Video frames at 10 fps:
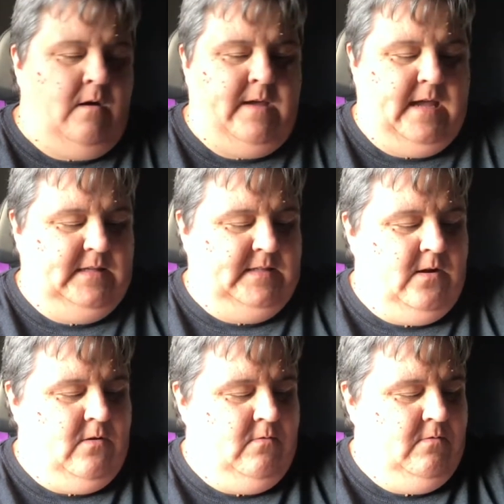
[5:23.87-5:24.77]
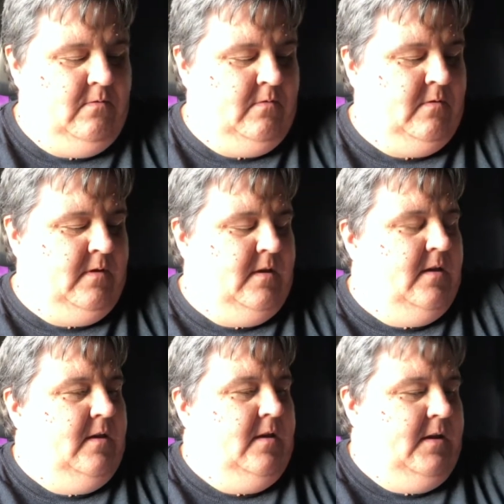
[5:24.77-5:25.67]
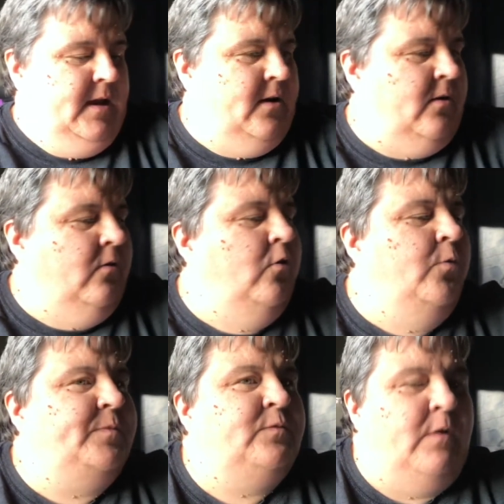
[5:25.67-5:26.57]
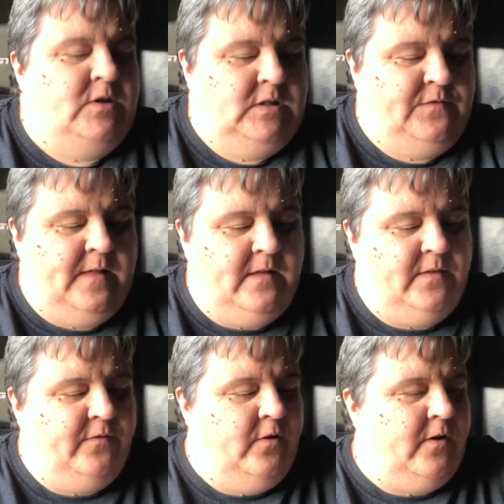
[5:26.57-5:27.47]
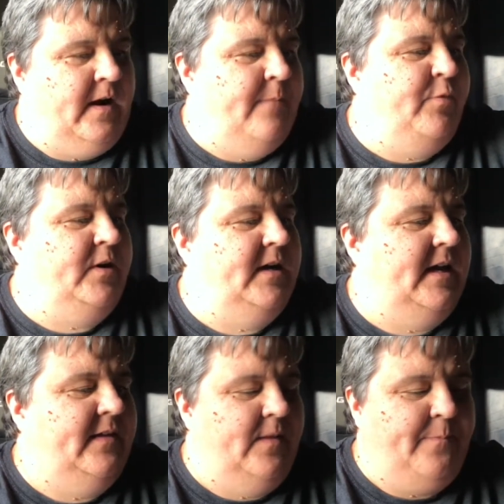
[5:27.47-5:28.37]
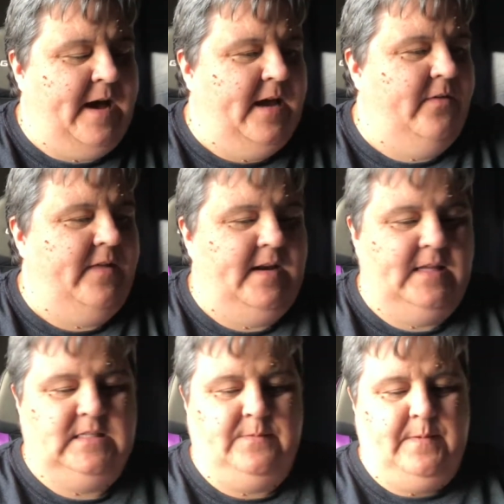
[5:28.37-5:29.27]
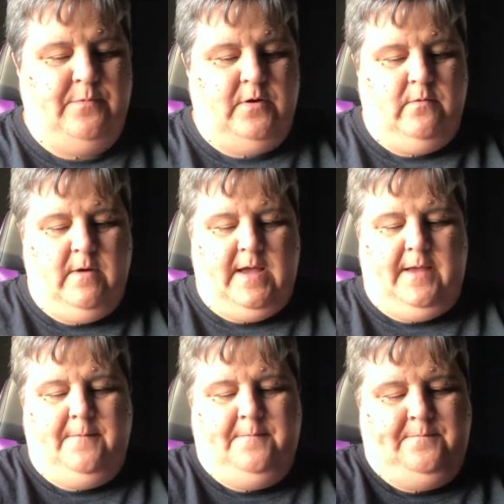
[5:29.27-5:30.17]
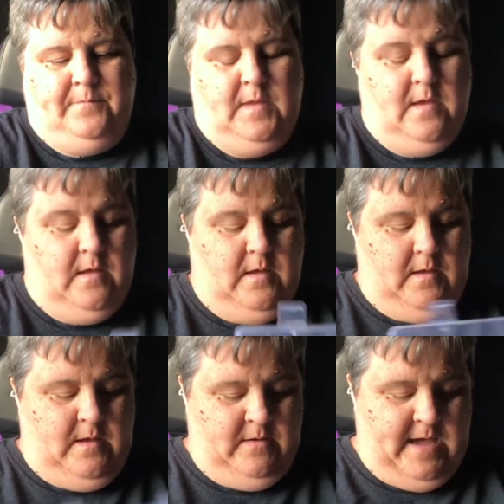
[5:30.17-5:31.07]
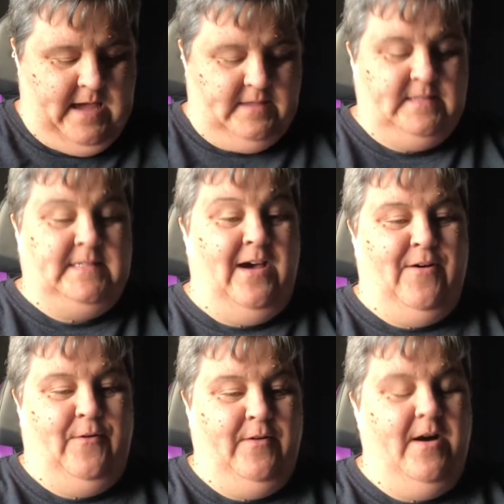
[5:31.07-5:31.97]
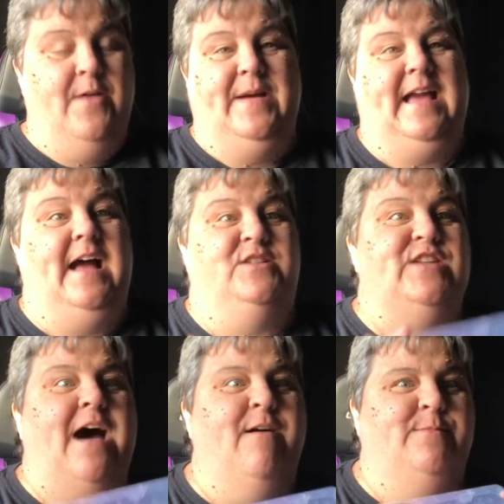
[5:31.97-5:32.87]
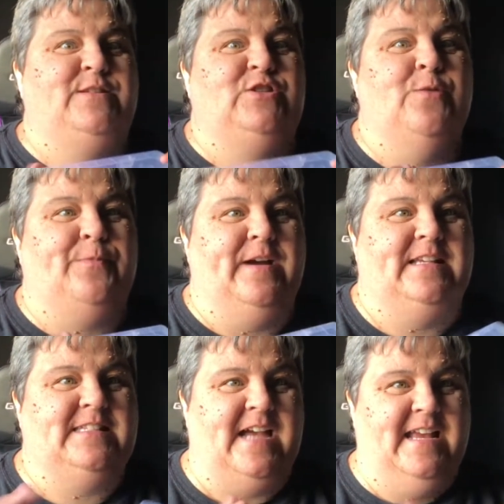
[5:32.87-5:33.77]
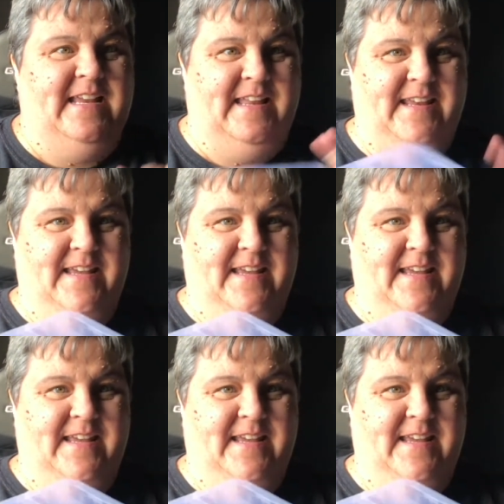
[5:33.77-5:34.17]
Okay, so here. Oops, one just fell on the floor. I'm putting it in the pile that needs to be put away. Okay, so, oh my gosh, now I'm super excited.